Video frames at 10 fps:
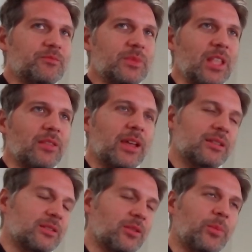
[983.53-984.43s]
I
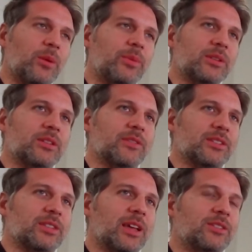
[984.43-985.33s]
guess the purpose of the
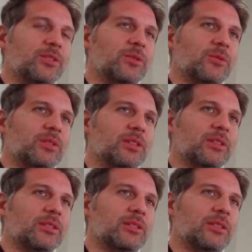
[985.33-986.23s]
statute
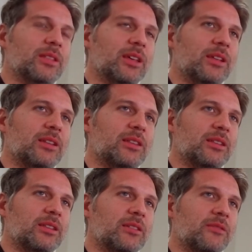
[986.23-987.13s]
is that
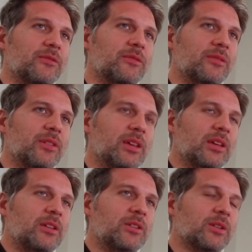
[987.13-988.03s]
if
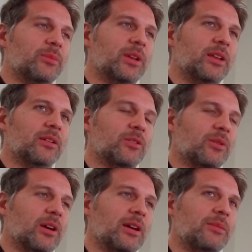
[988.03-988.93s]
you're committing a
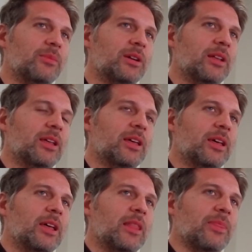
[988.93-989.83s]
crime,
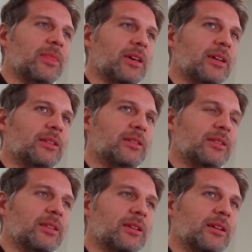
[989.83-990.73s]
that
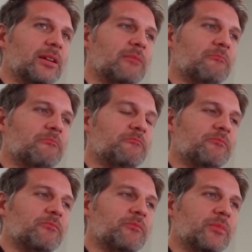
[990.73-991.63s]

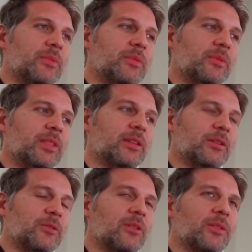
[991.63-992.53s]
that
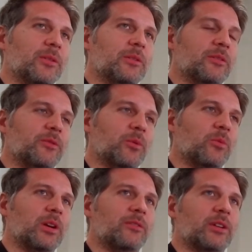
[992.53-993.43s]
you're on the hook for
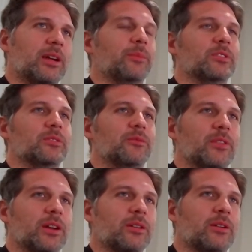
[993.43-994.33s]
whatever happens for
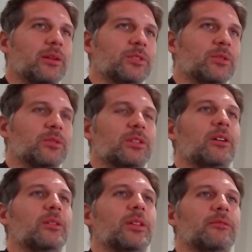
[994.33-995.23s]
that crime. So it's
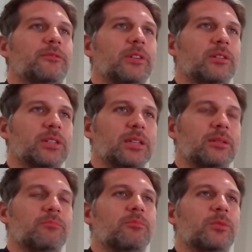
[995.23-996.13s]
called a
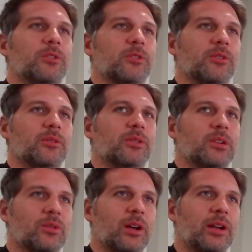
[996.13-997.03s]
felony murder
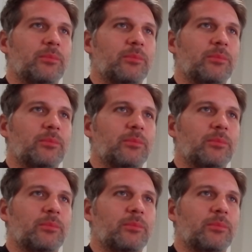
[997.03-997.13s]
crime.